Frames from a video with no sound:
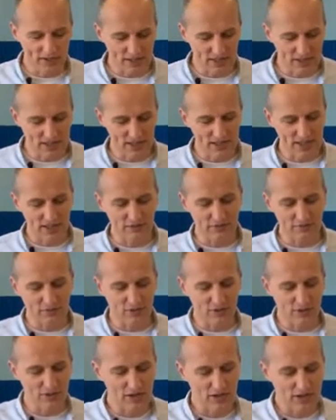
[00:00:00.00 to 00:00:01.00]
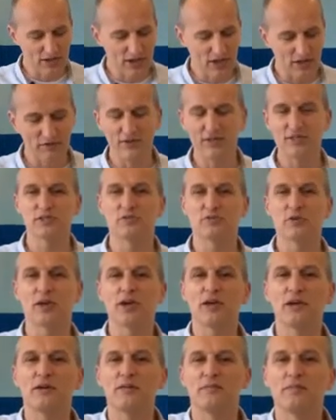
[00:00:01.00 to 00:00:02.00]
the deliverer of
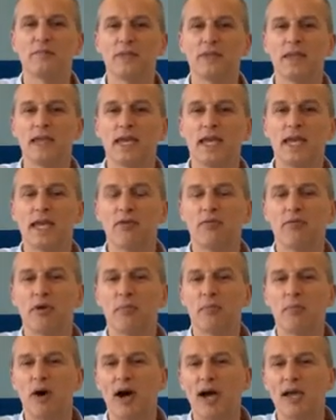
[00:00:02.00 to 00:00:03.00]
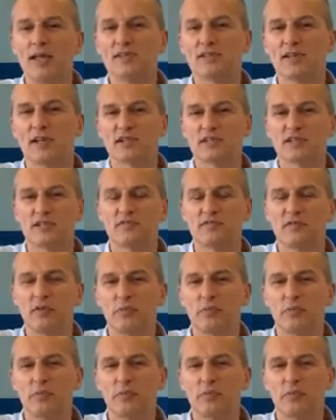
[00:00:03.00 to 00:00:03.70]
Israel. It reminds us of